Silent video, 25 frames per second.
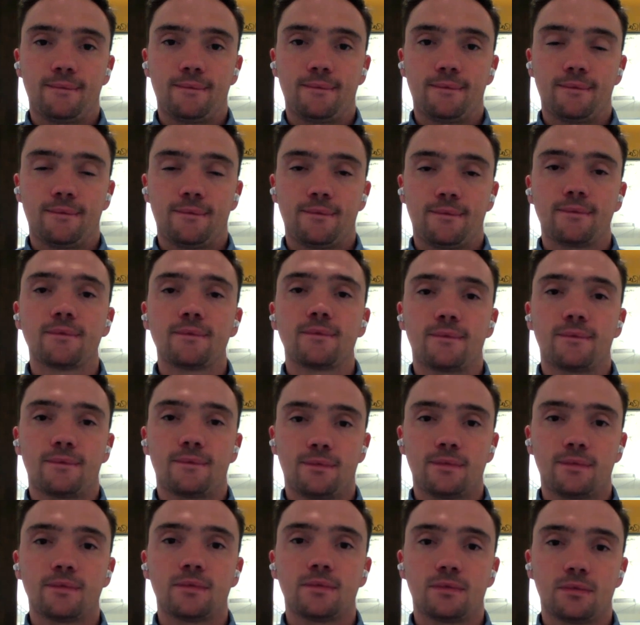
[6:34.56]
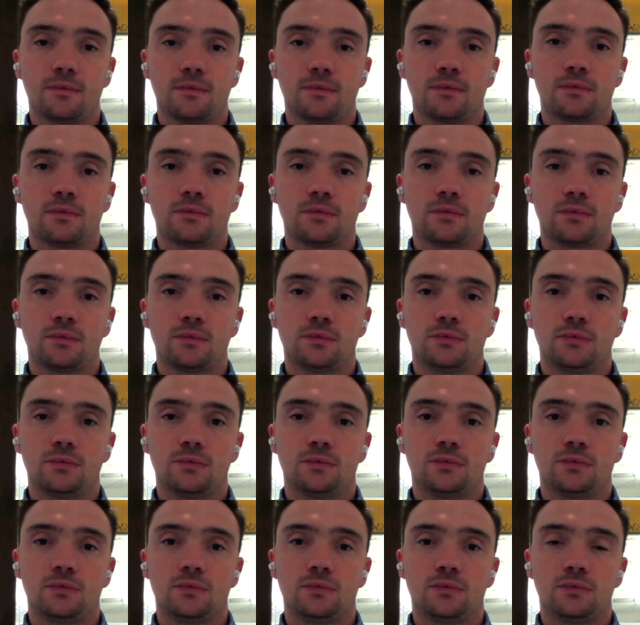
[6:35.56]

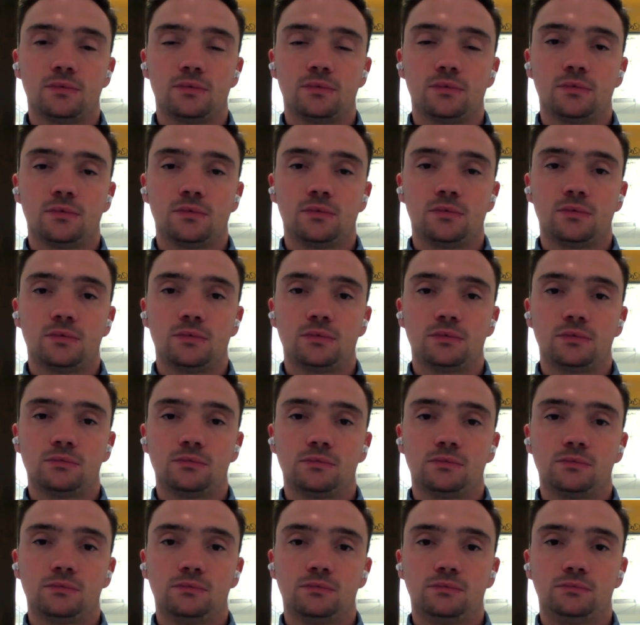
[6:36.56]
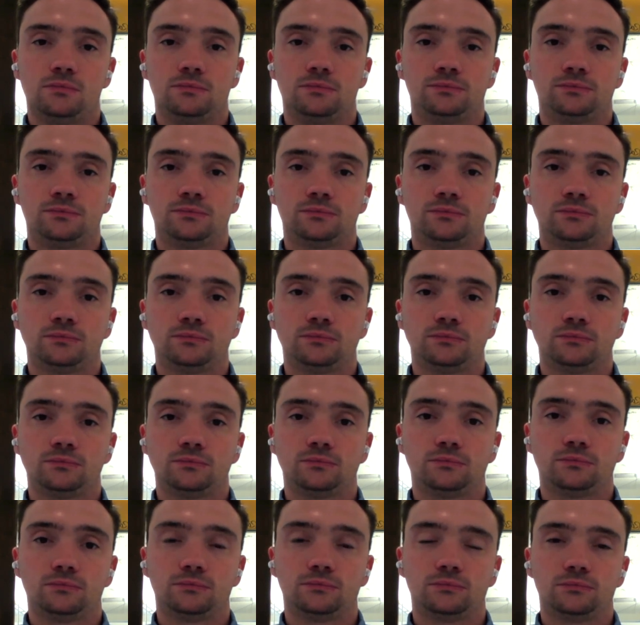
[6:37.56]

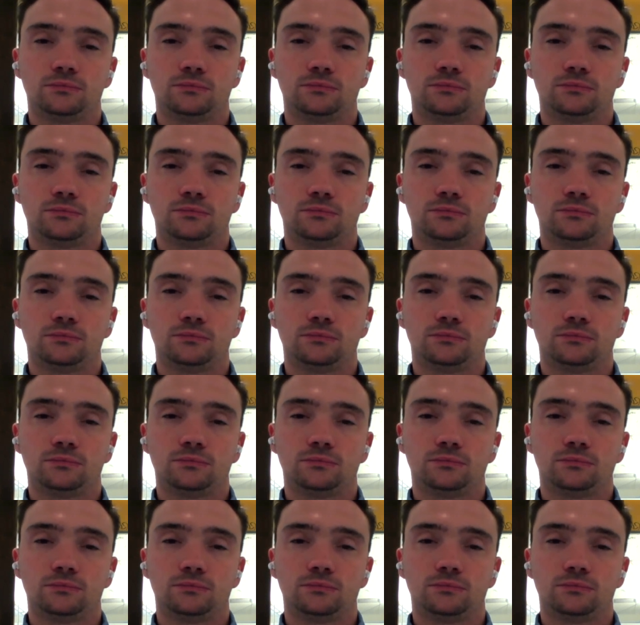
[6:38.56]
This person isn't speaking.